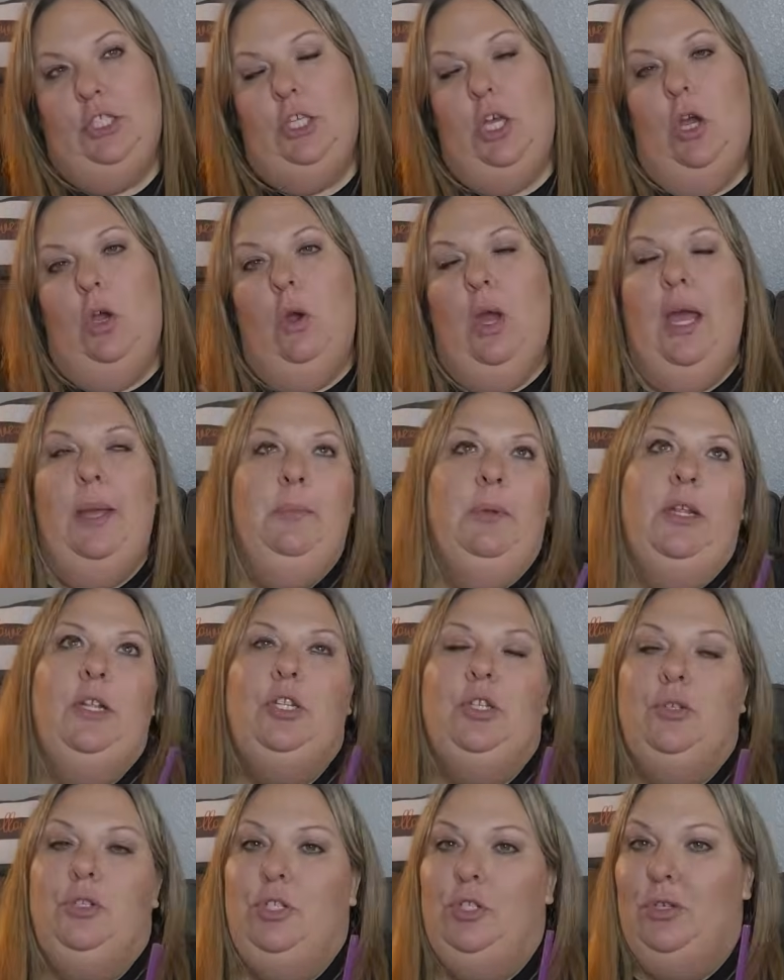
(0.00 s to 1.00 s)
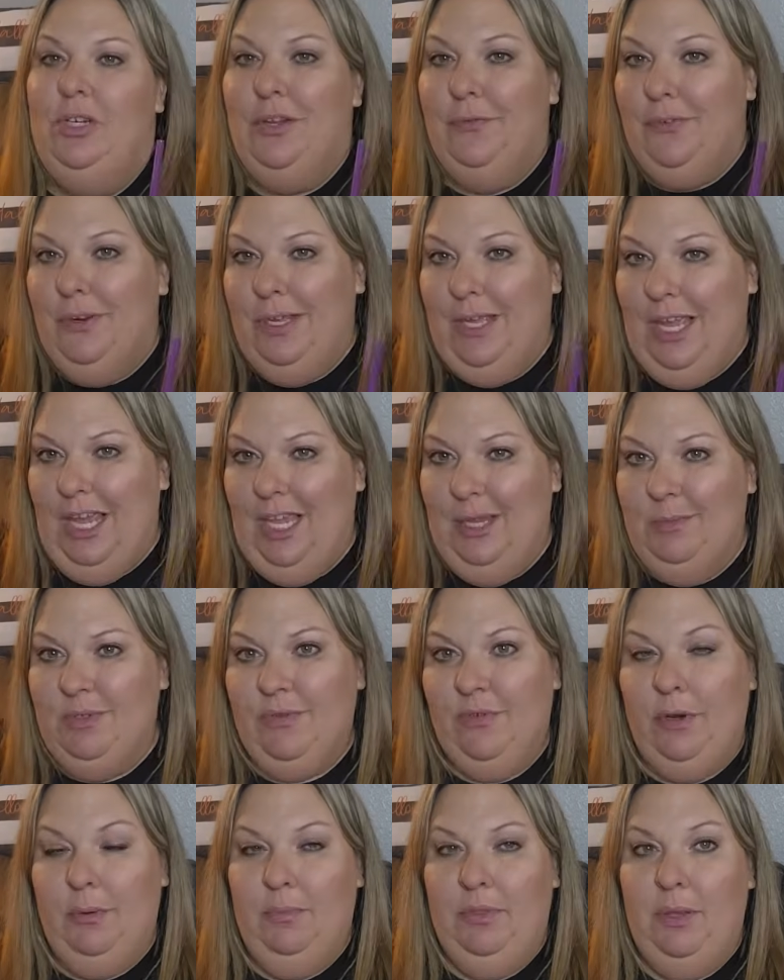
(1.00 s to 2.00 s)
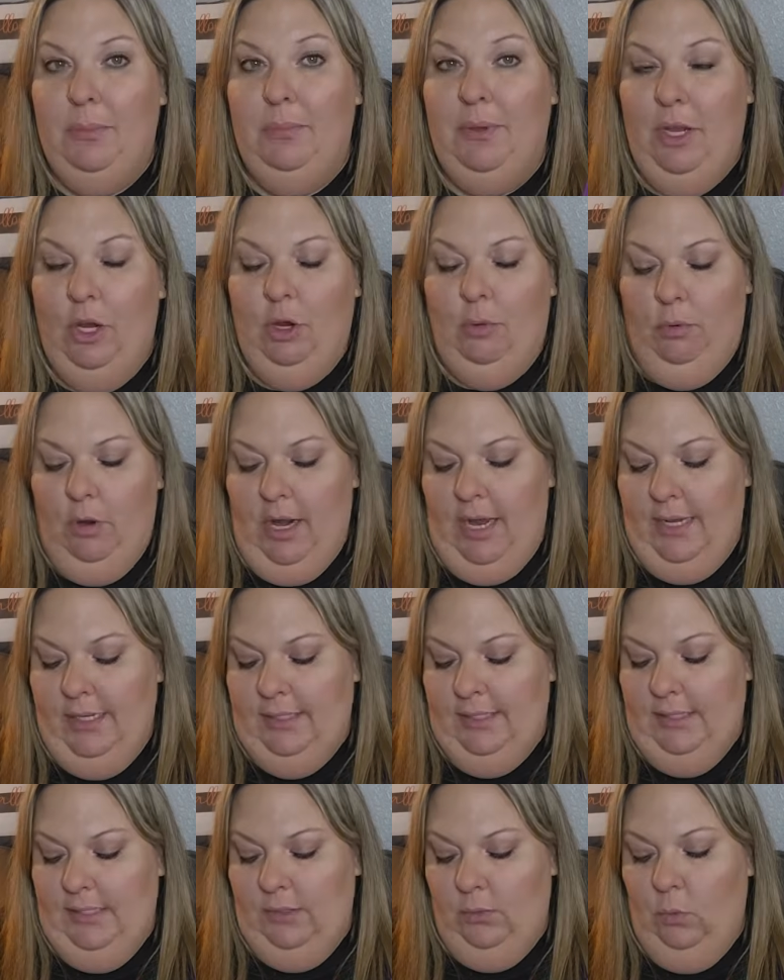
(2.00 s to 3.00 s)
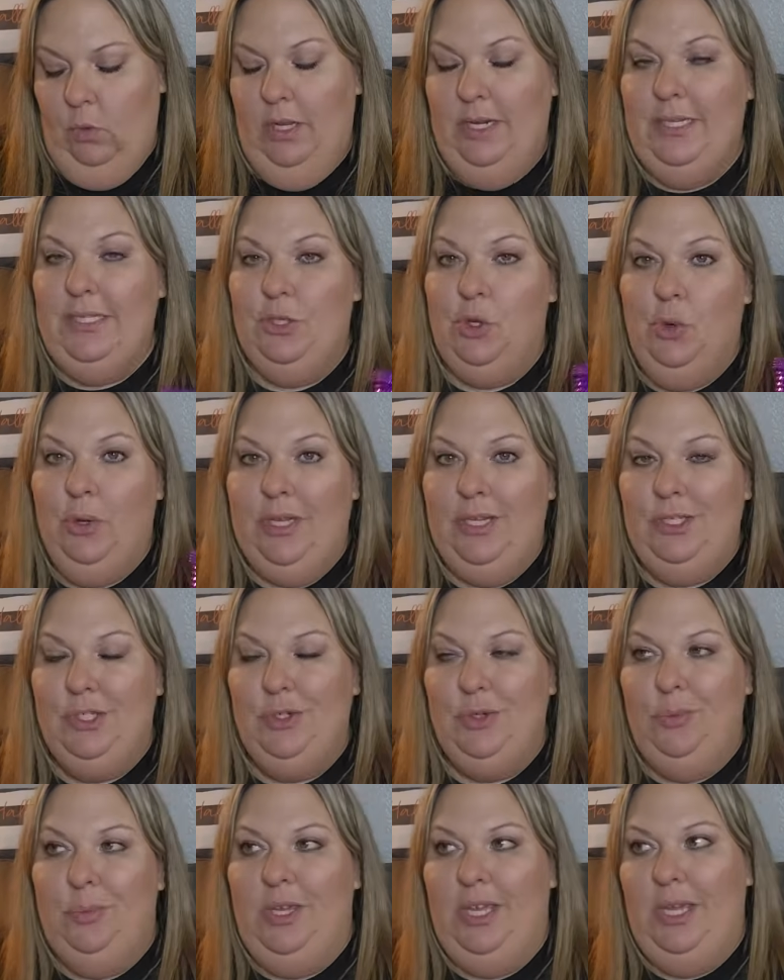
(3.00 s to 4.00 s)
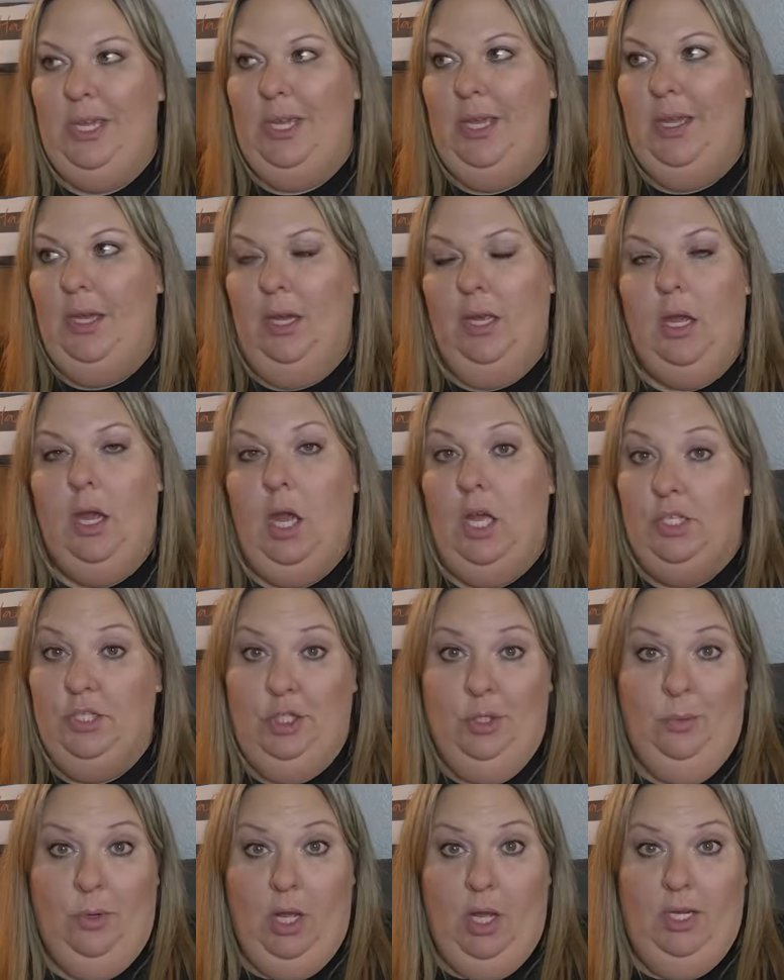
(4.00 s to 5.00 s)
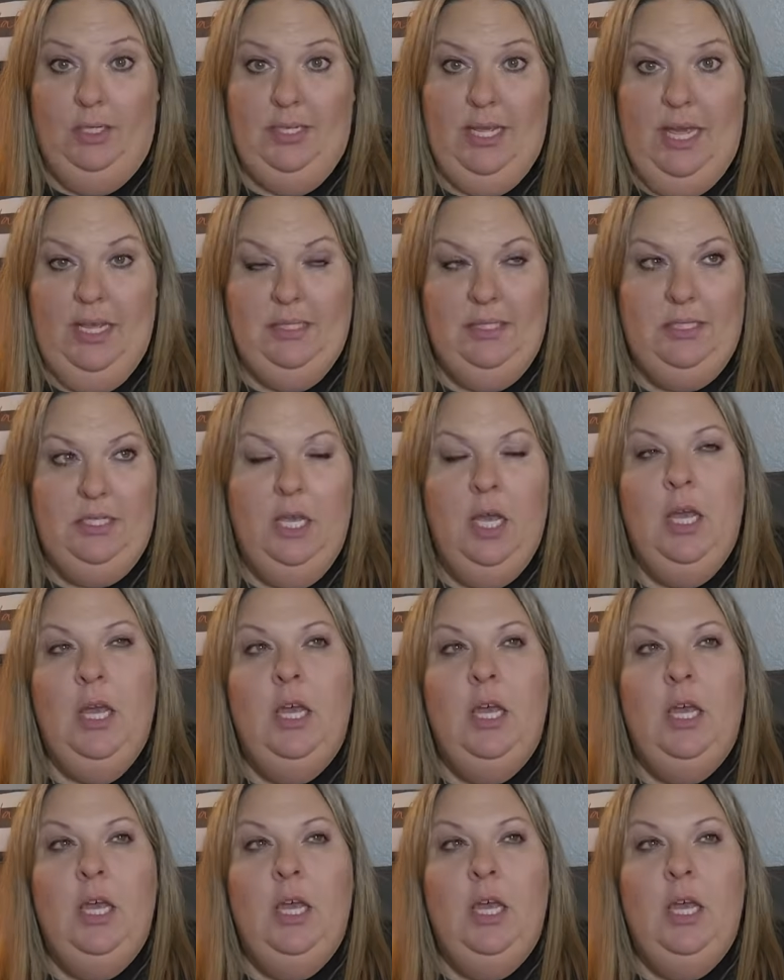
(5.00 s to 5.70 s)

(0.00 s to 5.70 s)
So I'm going to do 2 different games for the bigger prizes. One is going to be a costume contest.